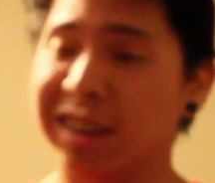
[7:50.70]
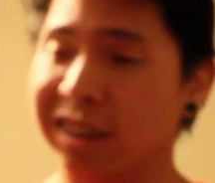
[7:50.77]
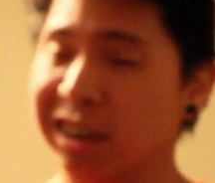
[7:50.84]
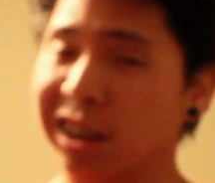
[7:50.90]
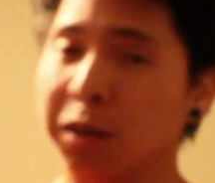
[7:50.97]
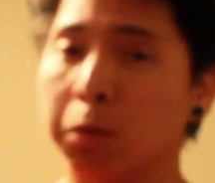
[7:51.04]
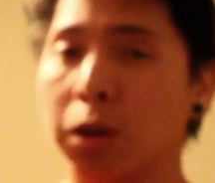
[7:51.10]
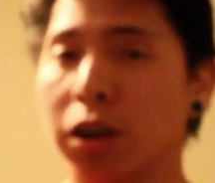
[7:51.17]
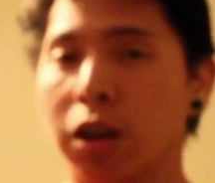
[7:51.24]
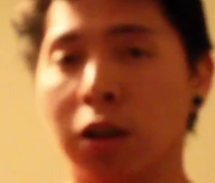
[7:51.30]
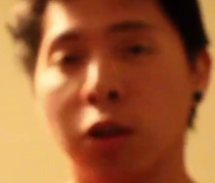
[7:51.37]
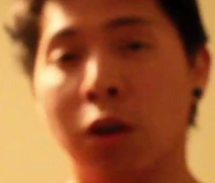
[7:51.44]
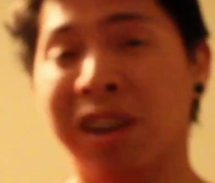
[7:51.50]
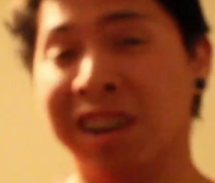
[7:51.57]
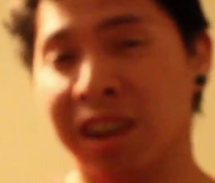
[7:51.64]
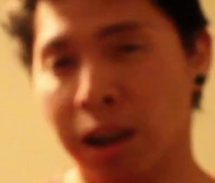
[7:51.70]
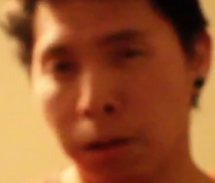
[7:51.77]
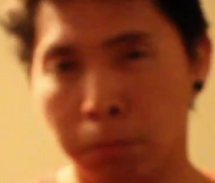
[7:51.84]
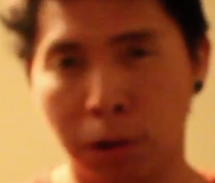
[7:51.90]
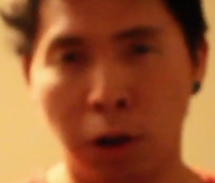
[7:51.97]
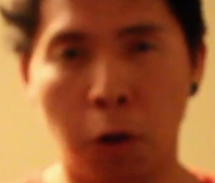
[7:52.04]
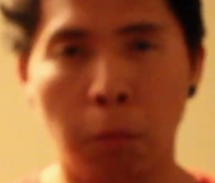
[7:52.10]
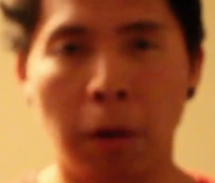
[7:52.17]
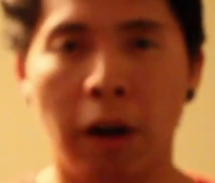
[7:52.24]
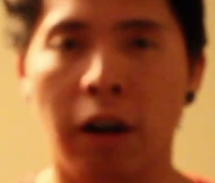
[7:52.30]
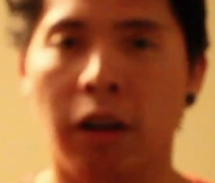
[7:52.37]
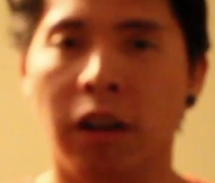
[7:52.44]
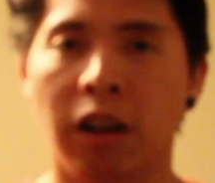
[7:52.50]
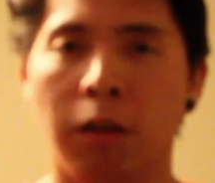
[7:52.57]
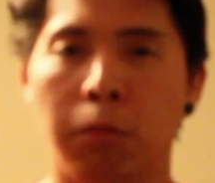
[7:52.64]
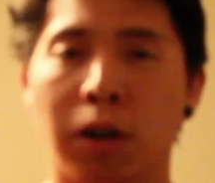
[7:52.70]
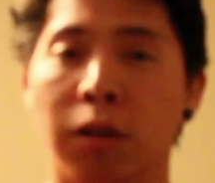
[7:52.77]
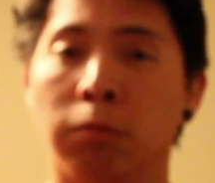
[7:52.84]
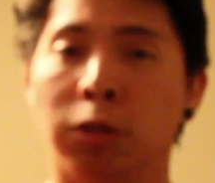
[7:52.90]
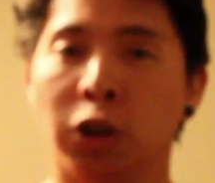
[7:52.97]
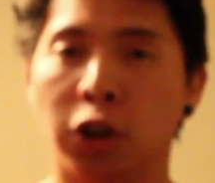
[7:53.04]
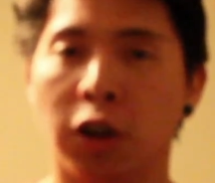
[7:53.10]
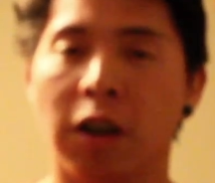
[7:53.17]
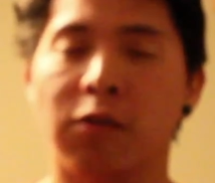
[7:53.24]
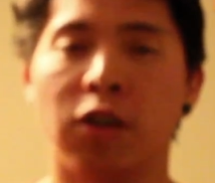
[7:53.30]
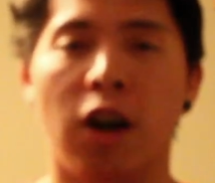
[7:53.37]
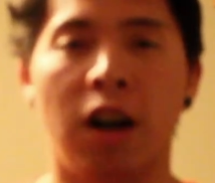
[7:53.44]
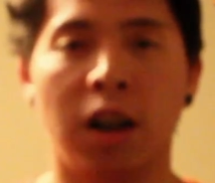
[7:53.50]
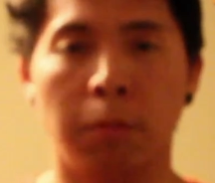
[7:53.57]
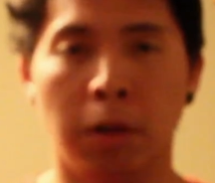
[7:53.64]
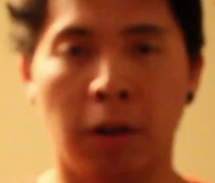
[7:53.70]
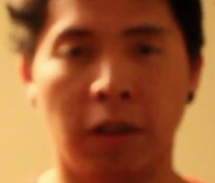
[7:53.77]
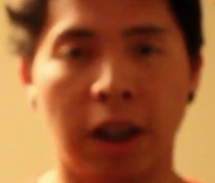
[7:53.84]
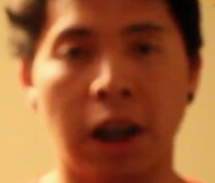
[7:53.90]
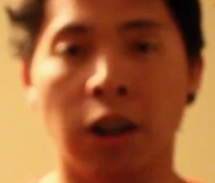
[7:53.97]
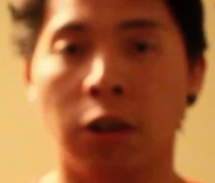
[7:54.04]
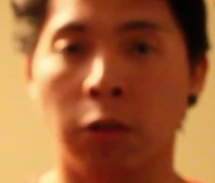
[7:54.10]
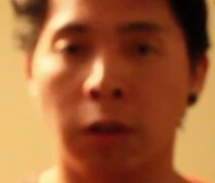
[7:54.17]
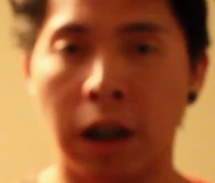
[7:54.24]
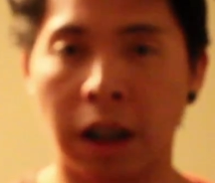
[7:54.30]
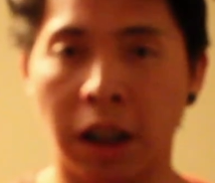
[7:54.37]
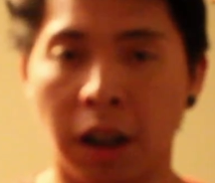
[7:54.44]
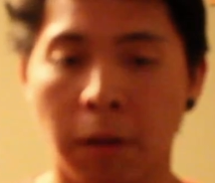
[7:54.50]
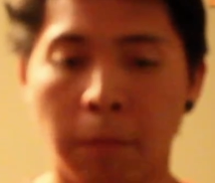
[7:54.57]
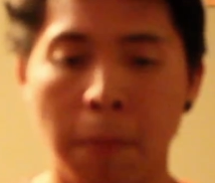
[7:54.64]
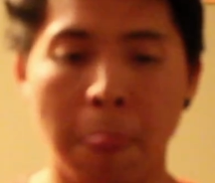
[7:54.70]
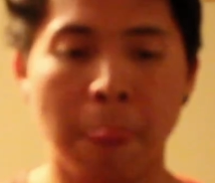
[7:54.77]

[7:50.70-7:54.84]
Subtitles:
Need to work on going a little below parallel, but I'm sure I've talked about that already.